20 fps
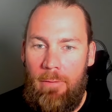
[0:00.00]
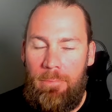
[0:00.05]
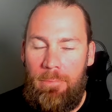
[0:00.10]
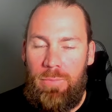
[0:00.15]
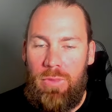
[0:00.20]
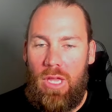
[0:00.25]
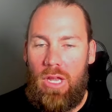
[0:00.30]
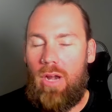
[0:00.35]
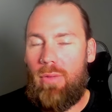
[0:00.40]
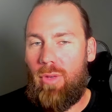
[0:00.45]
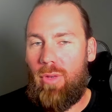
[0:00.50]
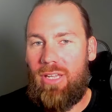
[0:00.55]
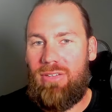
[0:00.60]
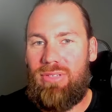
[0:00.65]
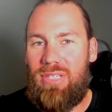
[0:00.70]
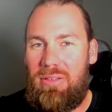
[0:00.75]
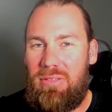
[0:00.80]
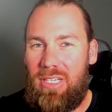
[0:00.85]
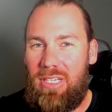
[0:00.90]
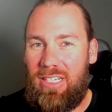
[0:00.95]
And I believe
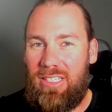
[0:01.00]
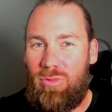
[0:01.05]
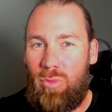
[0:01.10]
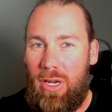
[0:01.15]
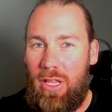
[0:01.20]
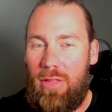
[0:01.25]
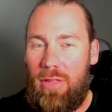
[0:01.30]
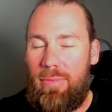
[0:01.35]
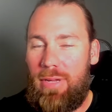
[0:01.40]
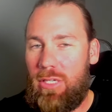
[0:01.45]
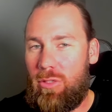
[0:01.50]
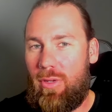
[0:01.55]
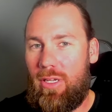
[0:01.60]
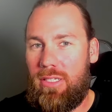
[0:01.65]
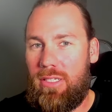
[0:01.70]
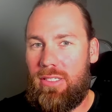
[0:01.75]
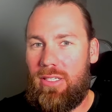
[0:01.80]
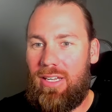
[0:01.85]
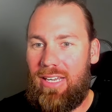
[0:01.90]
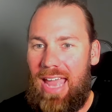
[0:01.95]
Samsung's one of the best
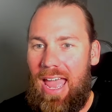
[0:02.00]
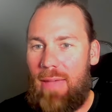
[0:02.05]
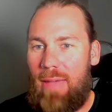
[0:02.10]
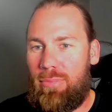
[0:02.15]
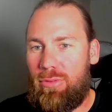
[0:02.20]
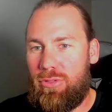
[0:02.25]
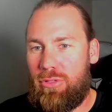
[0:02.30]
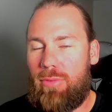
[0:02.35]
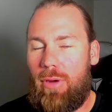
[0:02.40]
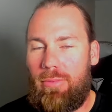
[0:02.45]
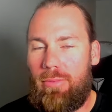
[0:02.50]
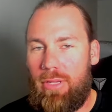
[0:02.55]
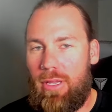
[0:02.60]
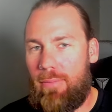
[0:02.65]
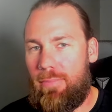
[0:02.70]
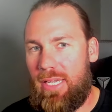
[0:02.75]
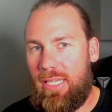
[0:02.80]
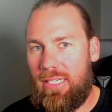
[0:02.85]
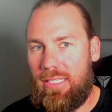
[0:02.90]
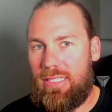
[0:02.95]
ones. Like Apple's probably the
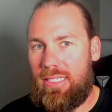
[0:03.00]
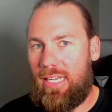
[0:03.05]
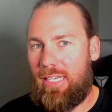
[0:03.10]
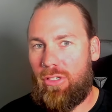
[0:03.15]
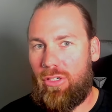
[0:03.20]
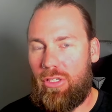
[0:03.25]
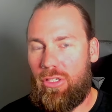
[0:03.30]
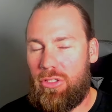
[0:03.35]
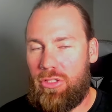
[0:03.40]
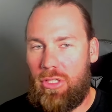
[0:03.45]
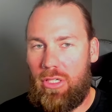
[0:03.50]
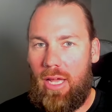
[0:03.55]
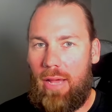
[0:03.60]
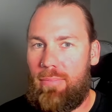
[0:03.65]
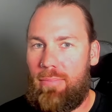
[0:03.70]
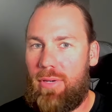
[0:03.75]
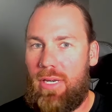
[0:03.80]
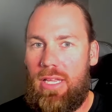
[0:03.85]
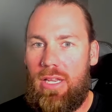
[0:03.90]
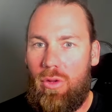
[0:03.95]
biggest technology
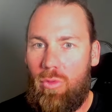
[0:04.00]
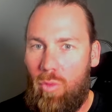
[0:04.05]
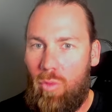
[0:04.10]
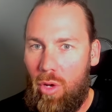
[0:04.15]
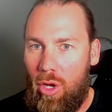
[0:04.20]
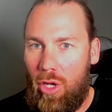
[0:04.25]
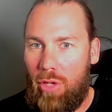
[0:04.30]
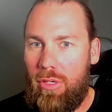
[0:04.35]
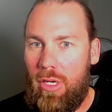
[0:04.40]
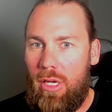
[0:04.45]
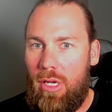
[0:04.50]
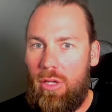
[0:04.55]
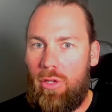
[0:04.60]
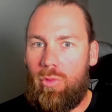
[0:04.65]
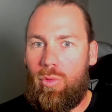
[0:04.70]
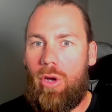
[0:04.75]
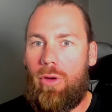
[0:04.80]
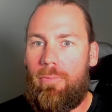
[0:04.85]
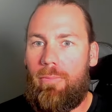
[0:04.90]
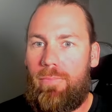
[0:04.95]
company in the world.
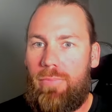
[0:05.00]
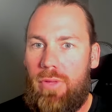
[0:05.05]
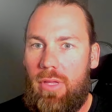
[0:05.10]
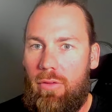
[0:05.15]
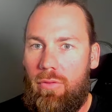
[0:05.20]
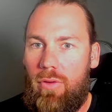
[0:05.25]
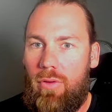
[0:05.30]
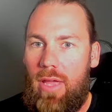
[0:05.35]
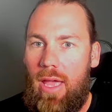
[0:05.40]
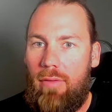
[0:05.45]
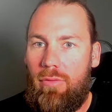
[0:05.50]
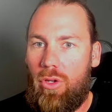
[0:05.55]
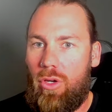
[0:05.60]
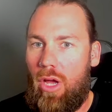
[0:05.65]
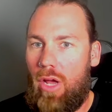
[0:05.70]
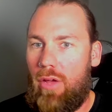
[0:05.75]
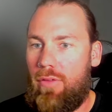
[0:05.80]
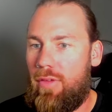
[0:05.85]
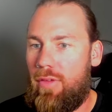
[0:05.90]
Well, if we have a look over